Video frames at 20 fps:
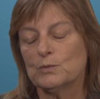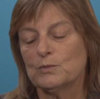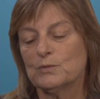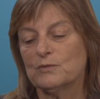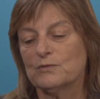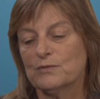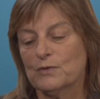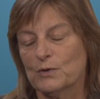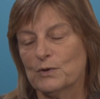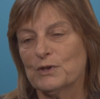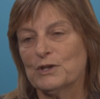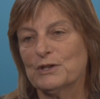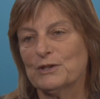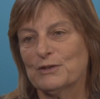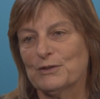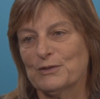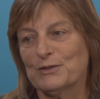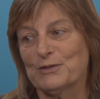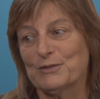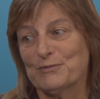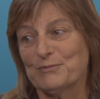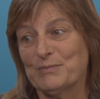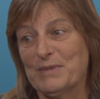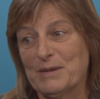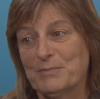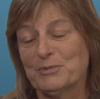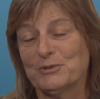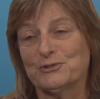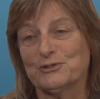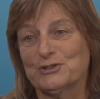for the
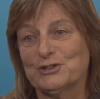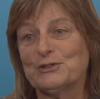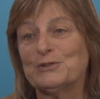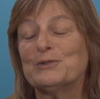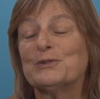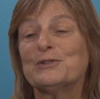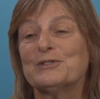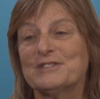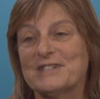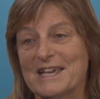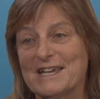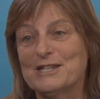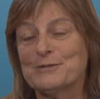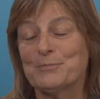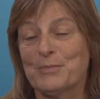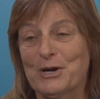people to take